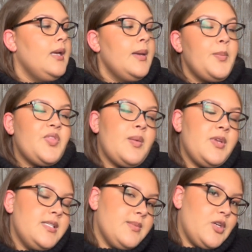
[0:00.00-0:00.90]
But that
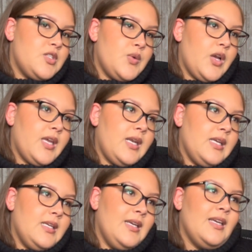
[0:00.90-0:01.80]
means I'm also not
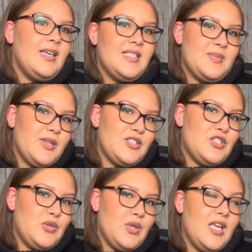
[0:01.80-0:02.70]
getting as
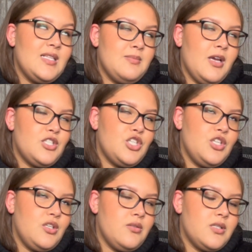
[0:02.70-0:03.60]
much
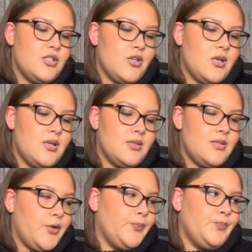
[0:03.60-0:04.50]
usage on it.
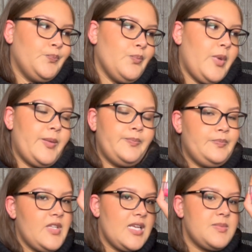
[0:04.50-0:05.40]
So, but
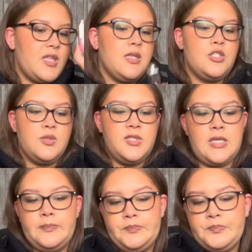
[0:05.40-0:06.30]
next month it should be
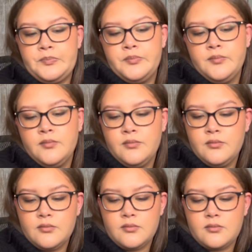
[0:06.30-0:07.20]
done.
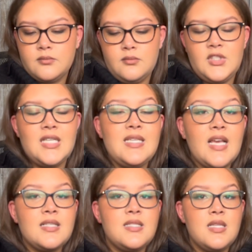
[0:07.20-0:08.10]

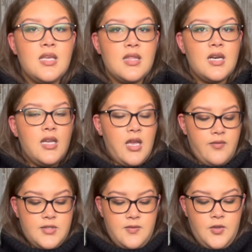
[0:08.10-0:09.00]
Next thing that I have
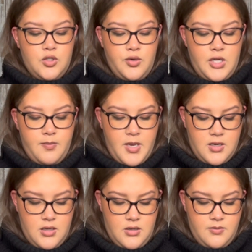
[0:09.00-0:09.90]
is the Victoria
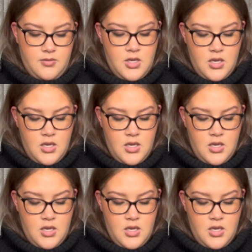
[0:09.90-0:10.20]
Beckham